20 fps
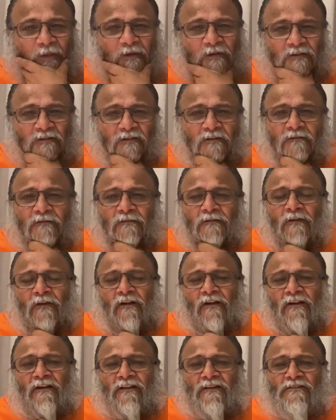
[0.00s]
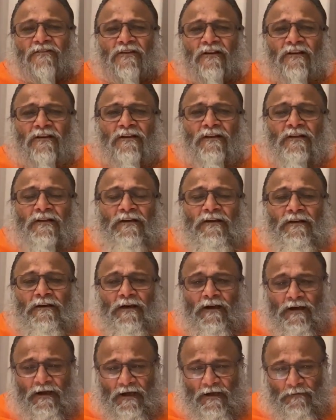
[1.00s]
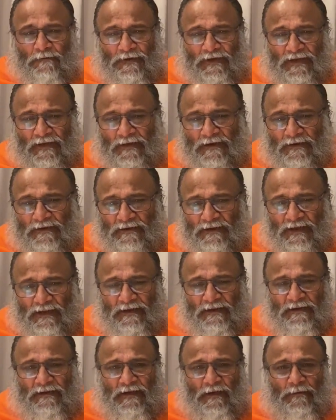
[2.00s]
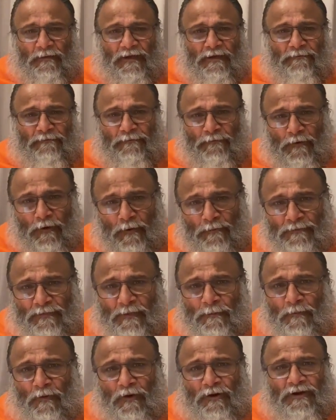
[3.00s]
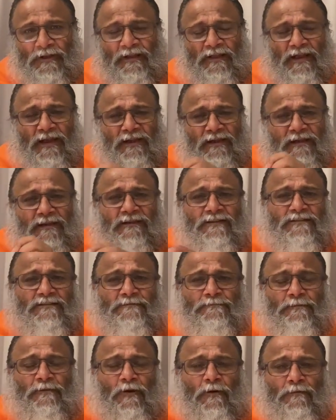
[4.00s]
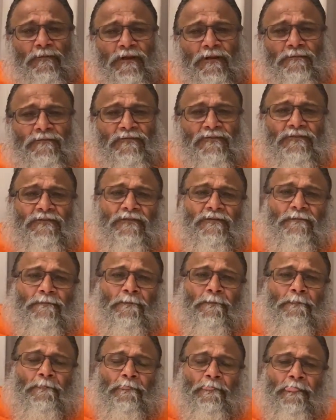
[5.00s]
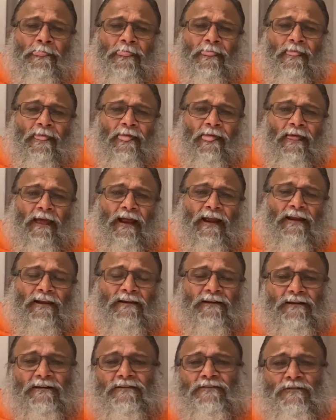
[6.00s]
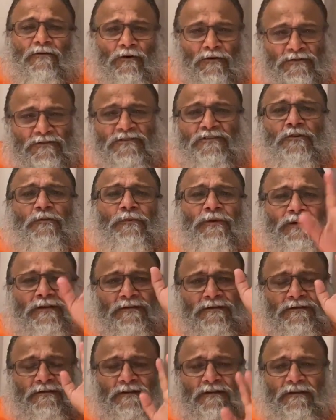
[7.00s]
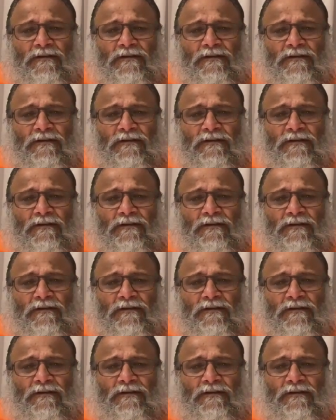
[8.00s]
Shift your attention away. Take it away from the body and its problems and its consequent